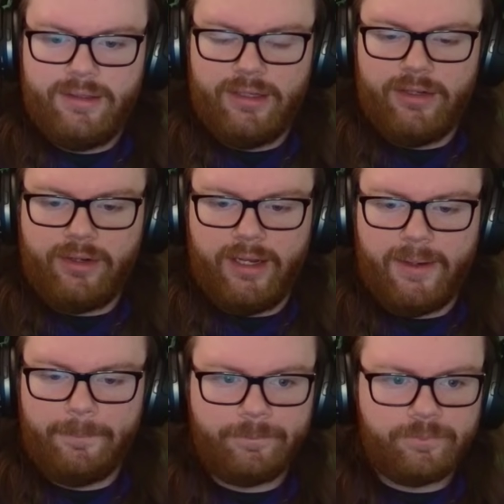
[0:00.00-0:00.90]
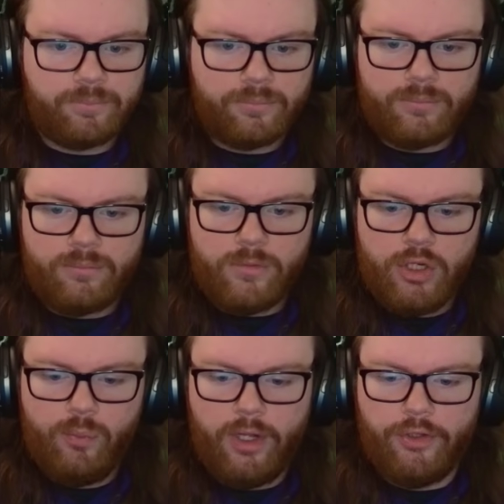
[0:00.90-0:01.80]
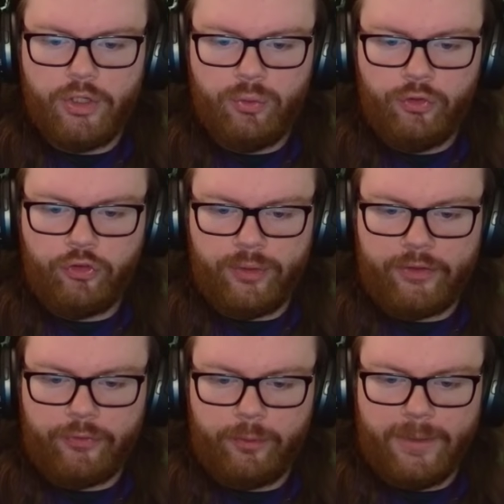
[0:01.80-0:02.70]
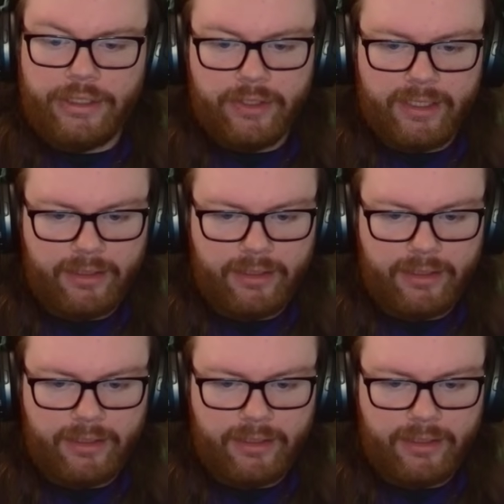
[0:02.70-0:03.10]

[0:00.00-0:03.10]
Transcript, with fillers: Okay. Like well, no Strix for me, then.